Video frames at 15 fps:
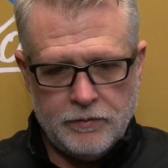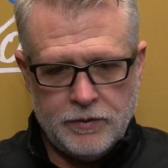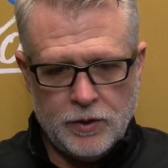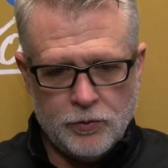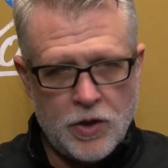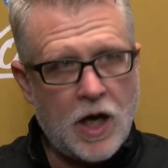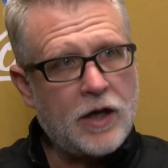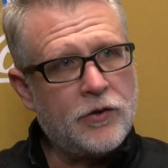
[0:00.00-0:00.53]

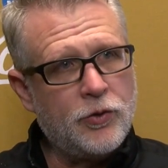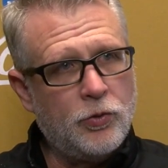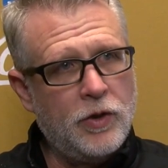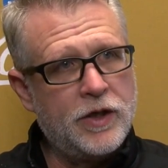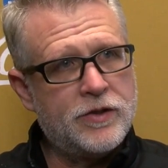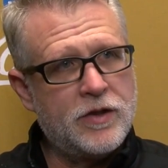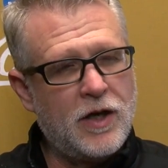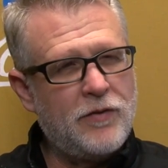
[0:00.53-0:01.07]
knocking the
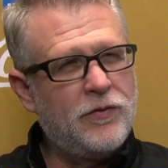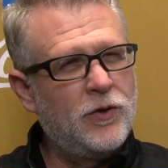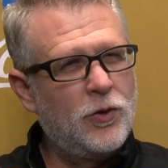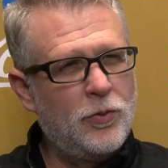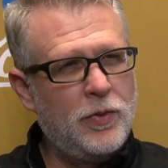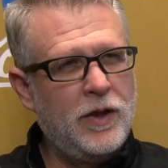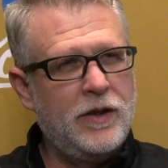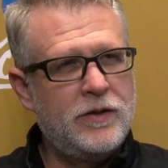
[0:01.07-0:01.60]
rust off a
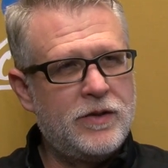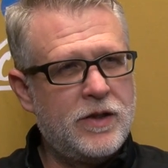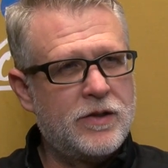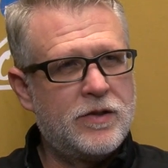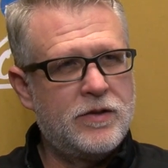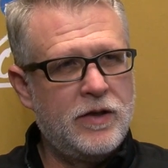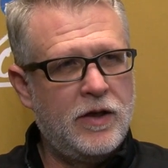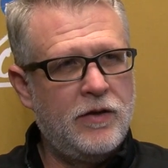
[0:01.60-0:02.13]
little bit,
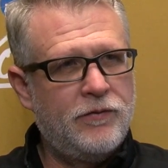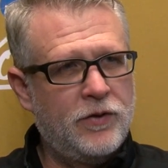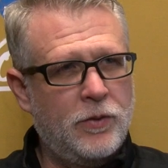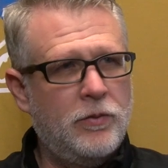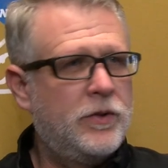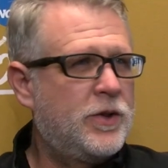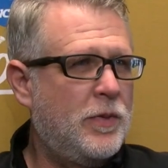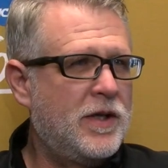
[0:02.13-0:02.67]
just
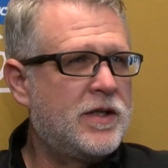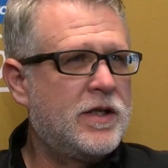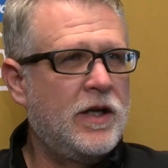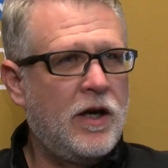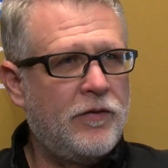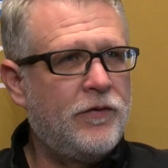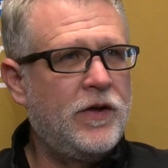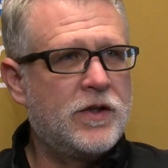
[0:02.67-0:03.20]
from especially
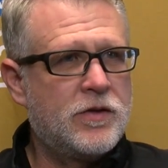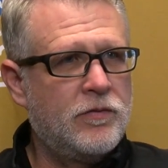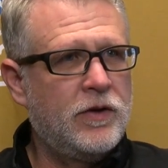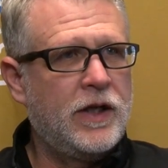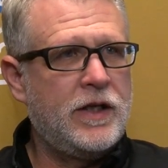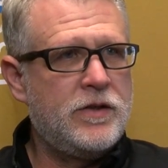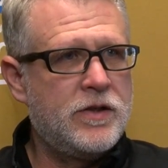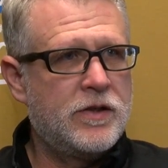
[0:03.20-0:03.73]

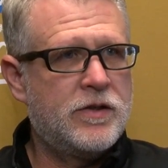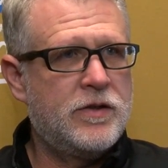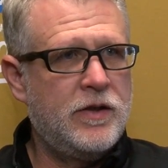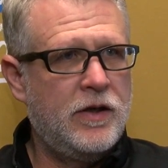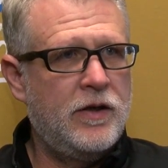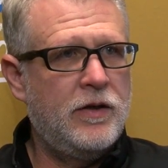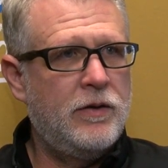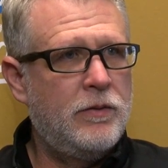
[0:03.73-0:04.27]
offensively, just
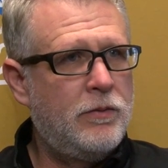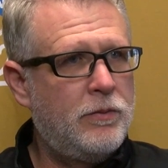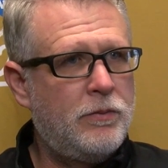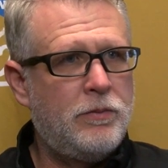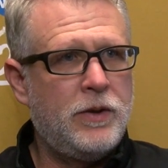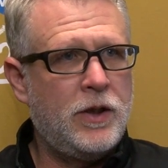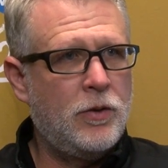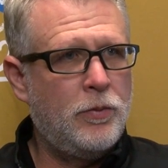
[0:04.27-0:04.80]

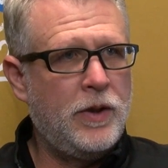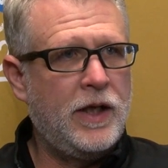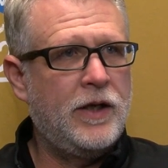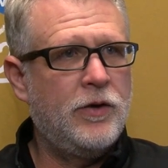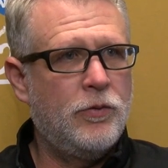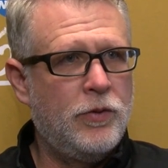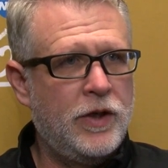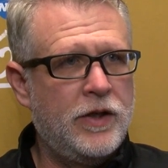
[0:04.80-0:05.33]
being
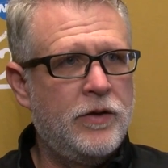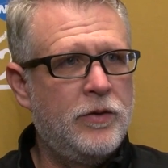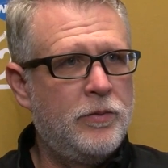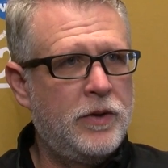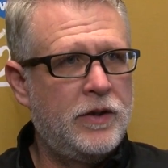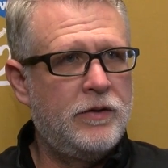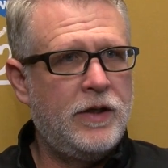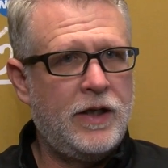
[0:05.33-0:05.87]
in
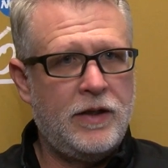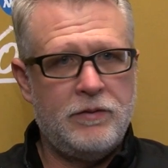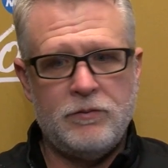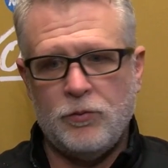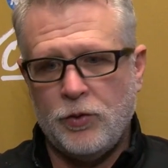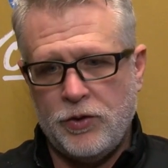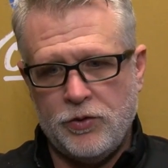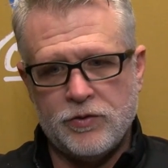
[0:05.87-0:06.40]
rhythm
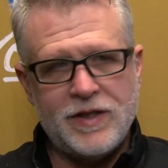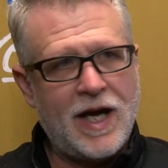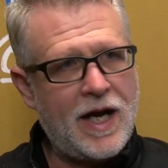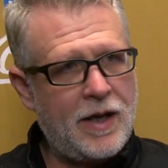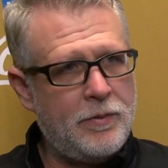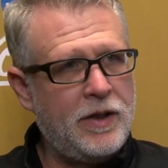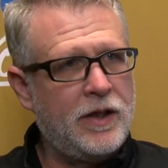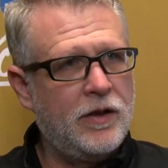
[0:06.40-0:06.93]
and with your
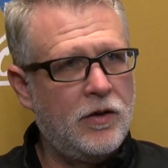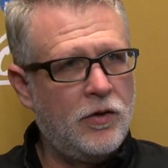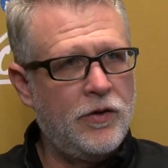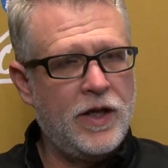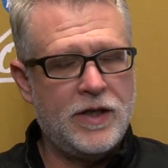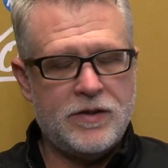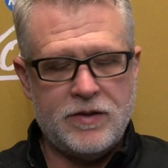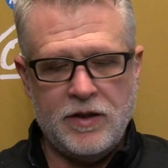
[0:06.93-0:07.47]
timing and all
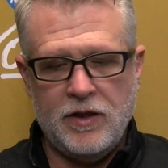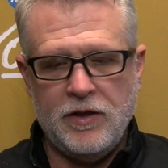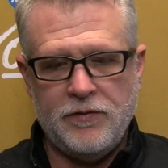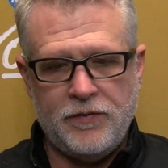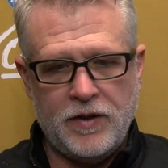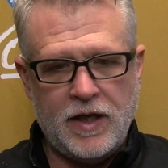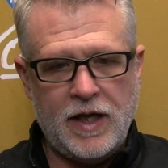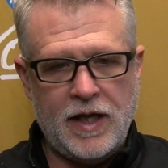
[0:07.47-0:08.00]
that
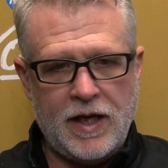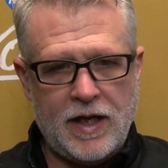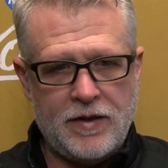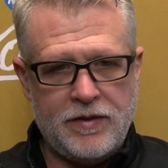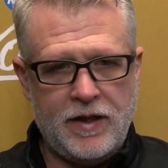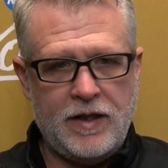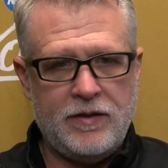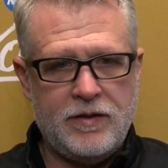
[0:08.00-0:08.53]
stuff. And I
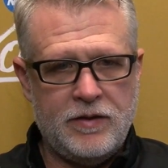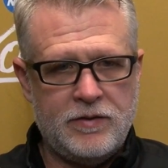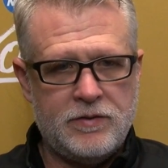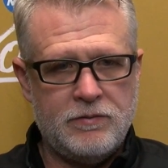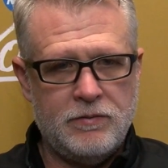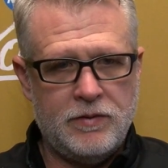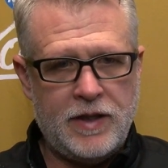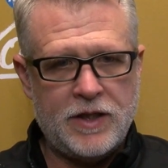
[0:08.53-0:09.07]
think
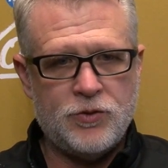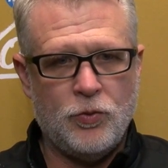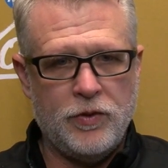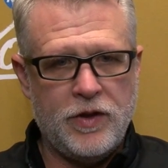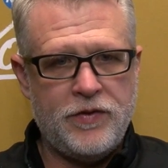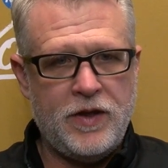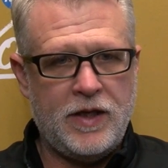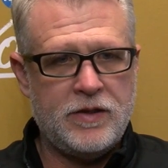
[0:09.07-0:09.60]
that's
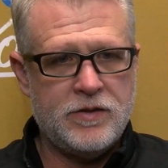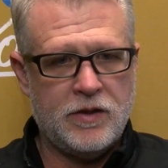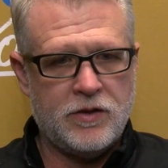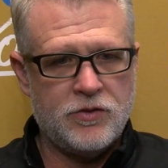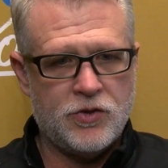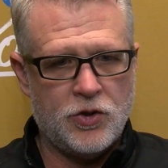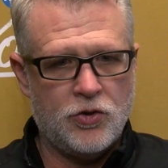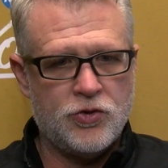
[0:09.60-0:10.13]
one of the things that
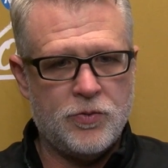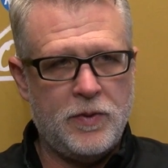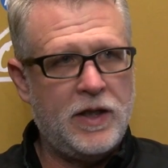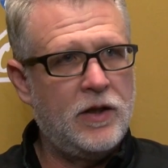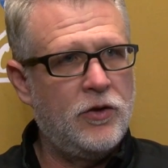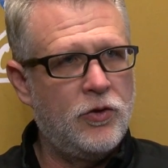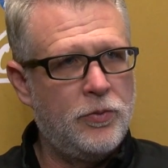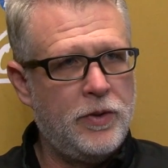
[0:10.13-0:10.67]
concerns me
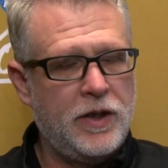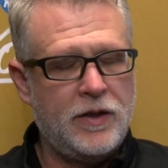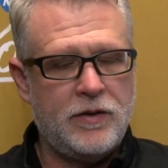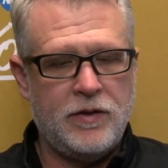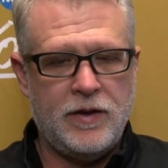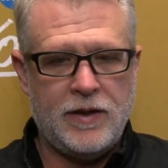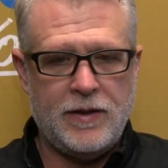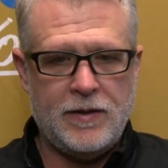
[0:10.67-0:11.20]
a little
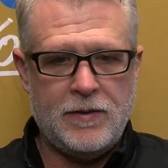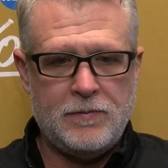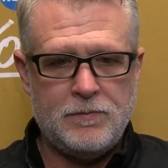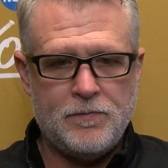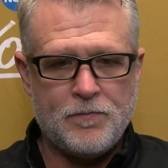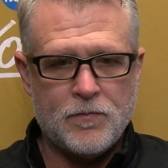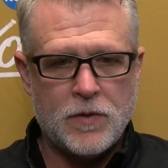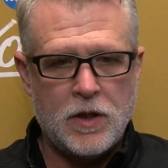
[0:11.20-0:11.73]
bit.
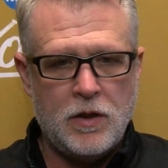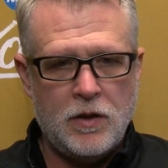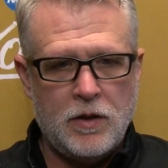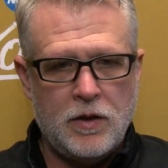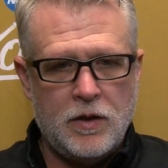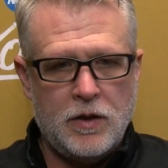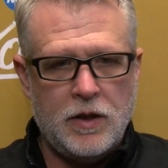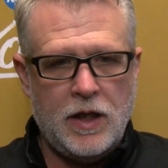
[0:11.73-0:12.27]

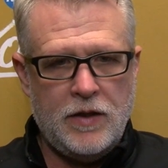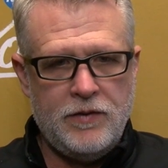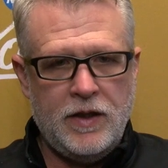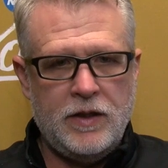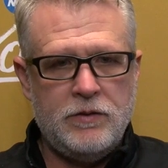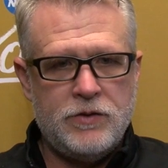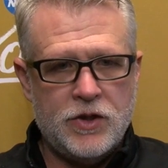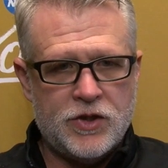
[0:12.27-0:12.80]
And
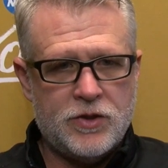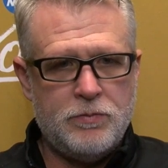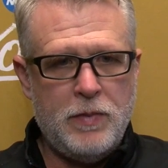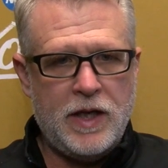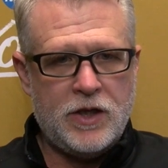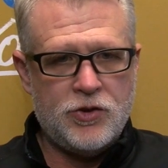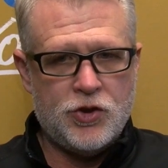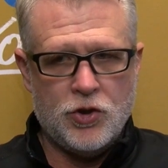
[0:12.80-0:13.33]
then just
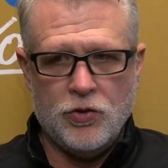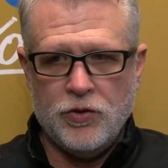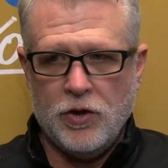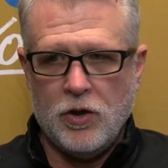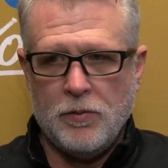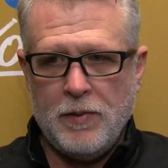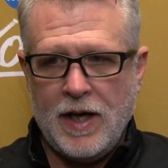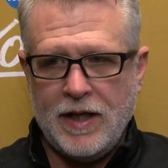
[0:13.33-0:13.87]
making sure that
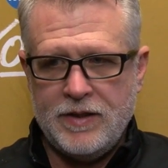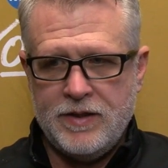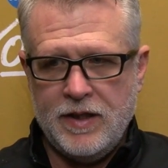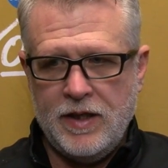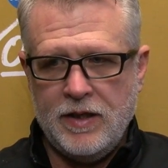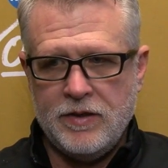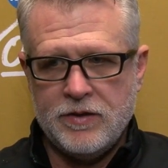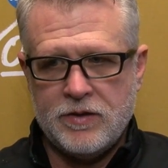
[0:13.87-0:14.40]
our
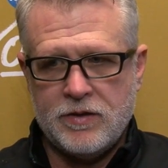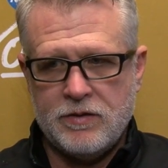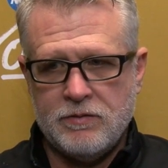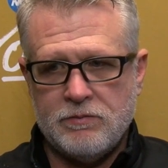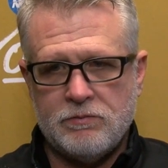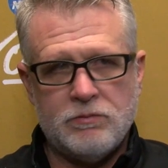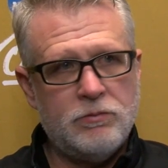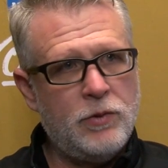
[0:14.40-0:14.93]
mindset is
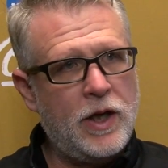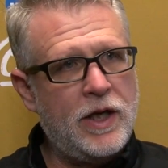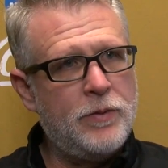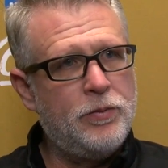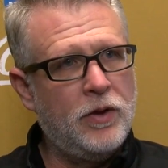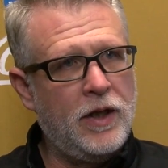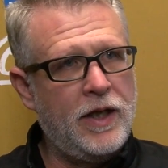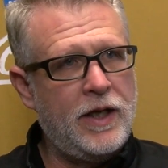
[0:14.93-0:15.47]
ready
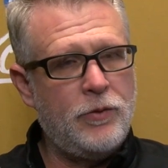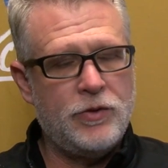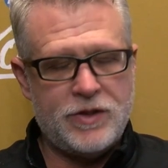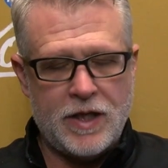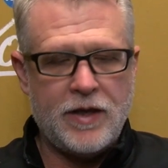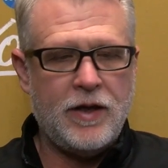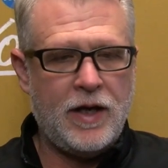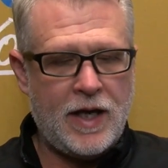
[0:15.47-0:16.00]
to play,
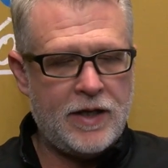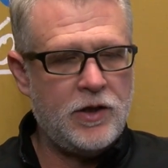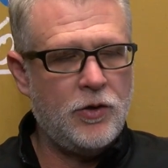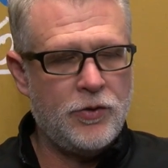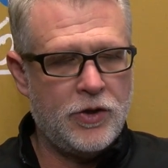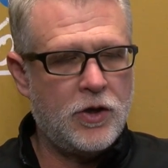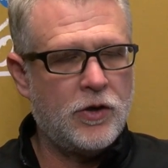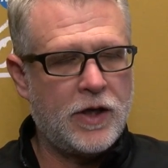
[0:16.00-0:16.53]
which I
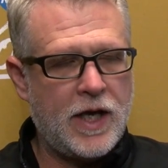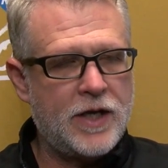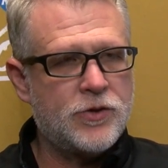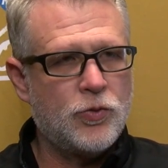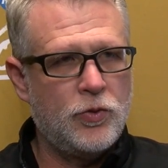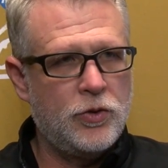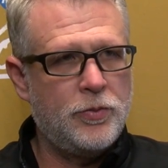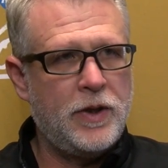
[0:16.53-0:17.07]
know that our
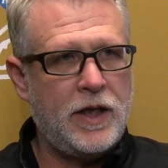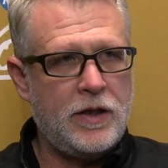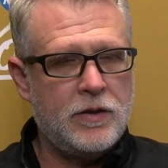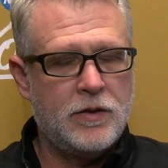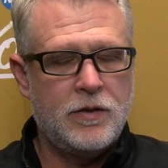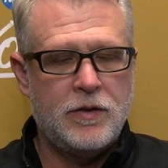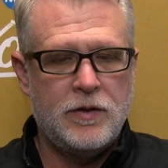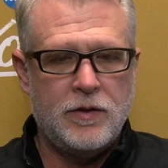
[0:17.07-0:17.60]
guys will be,
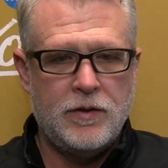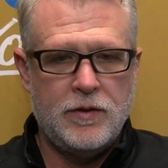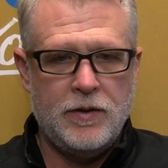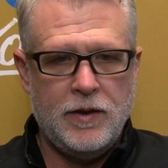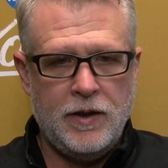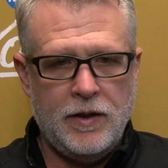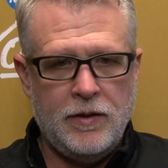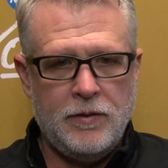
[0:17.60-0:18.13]

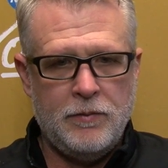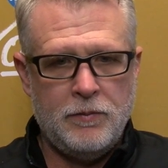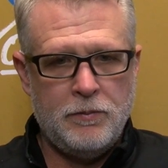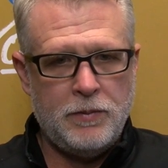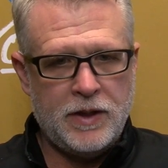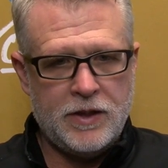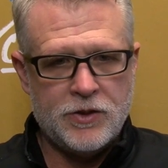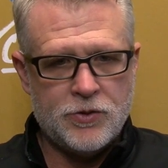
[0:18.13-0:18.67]

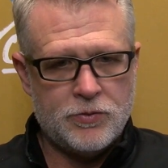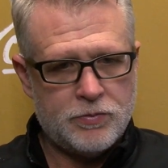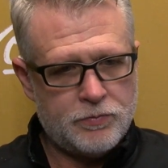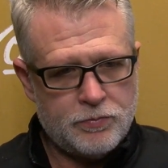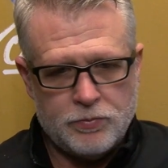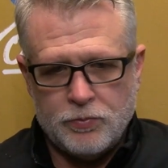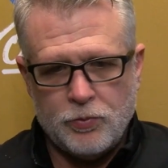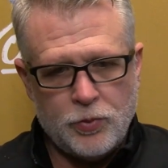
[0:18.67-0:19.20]
because
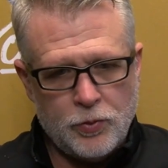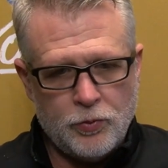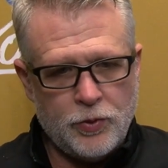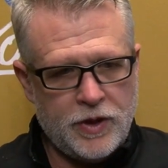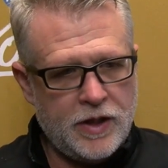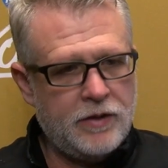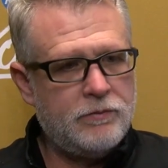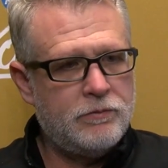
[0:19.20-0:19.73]

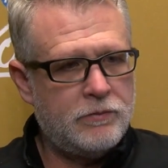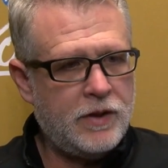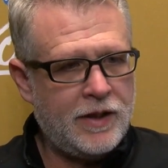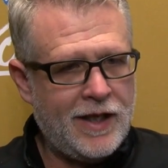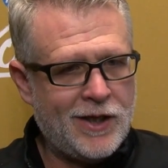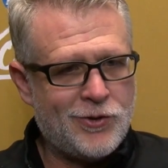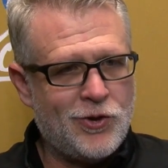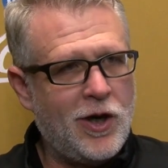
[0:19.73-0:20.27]
we get
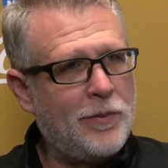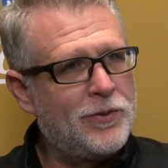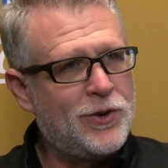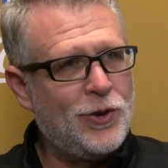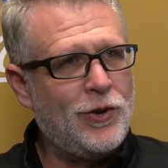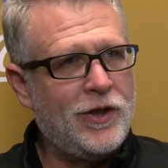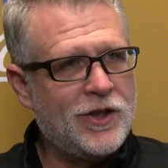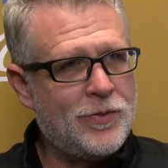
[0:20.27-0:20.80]
an extra
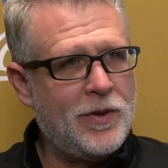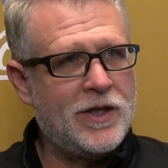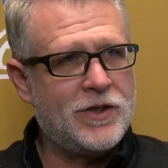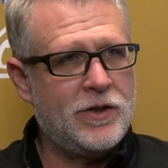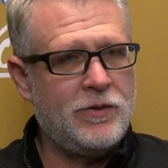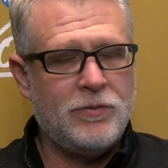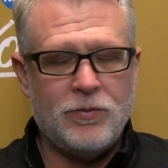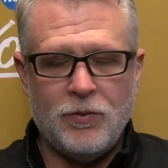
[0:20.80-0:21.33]
opportunity,
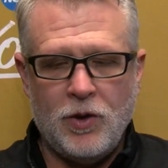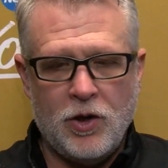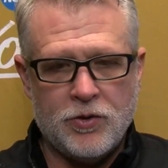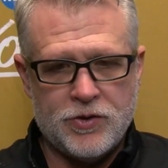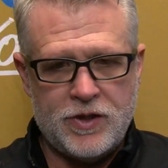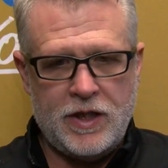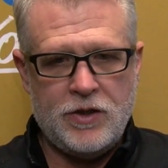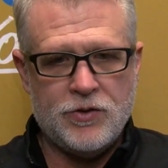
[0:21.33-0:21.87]
especially
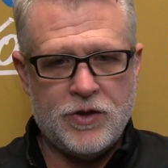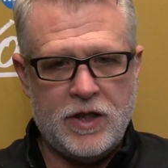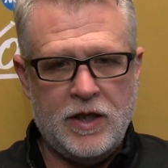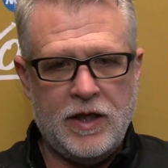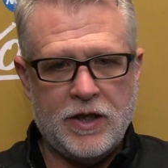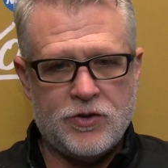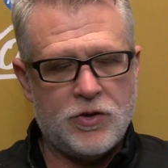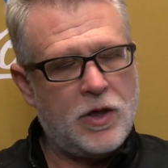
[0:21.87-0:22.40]
our seniors get
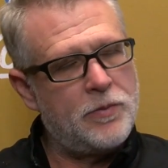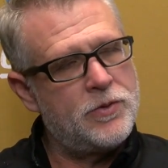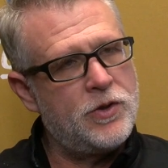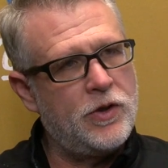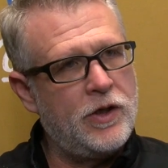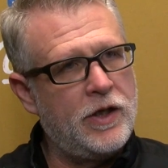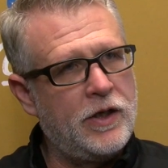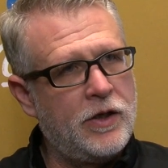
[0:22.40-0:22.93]
an extra
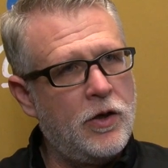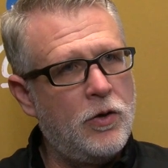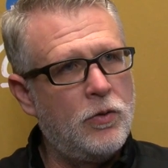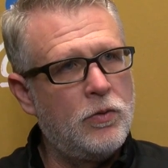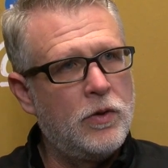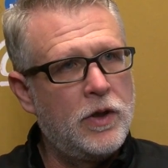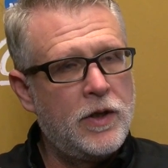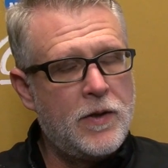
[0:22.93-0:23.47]
opportunity to go